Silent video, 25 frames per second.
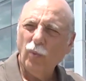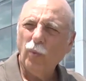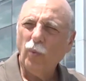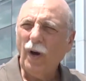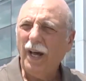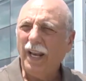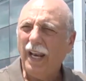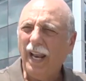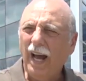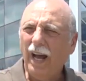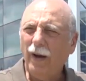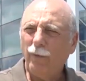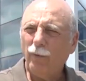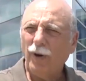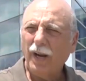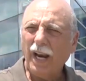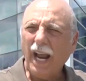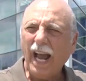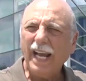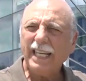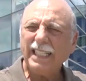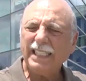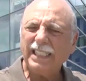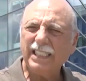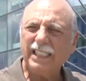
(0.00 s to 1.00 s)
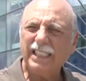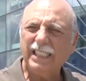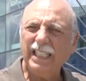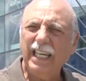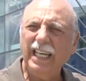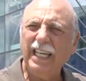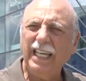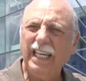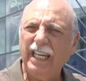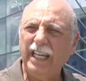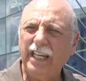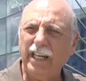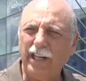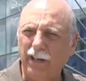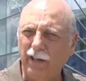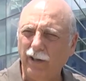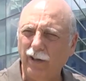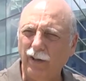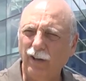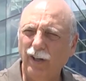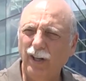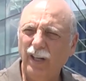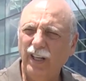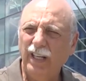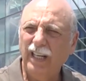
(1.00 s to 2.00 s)
what I see
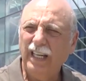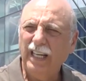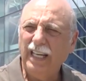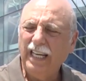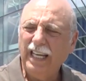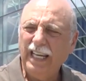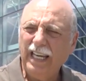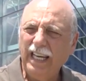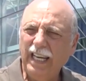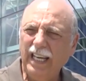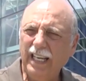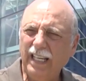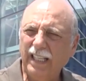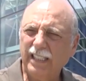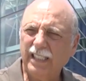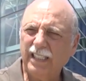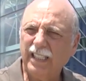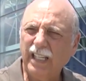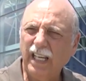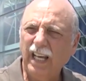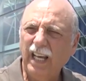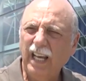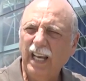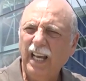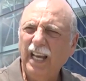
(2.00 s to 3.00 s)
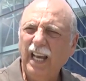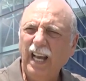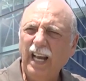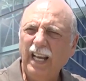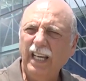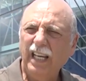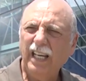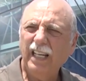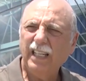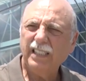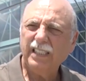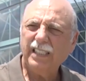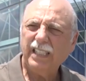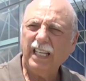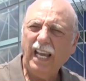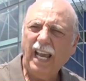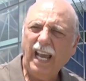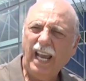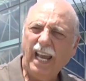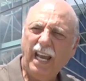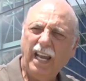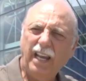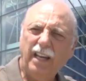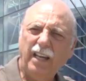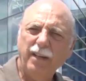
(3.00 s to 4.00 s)
here is
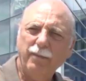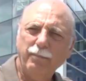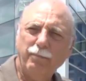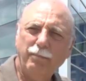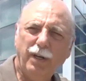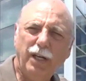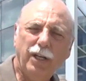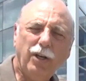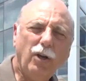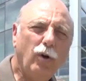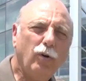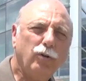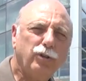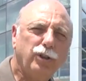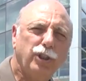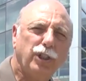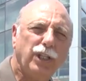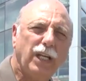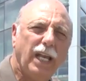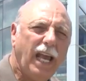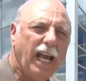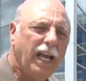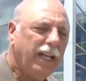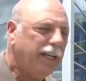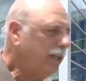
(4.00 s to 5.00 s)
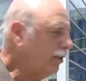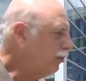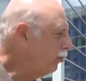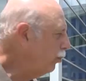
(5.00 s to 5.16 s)
a mid-oceanic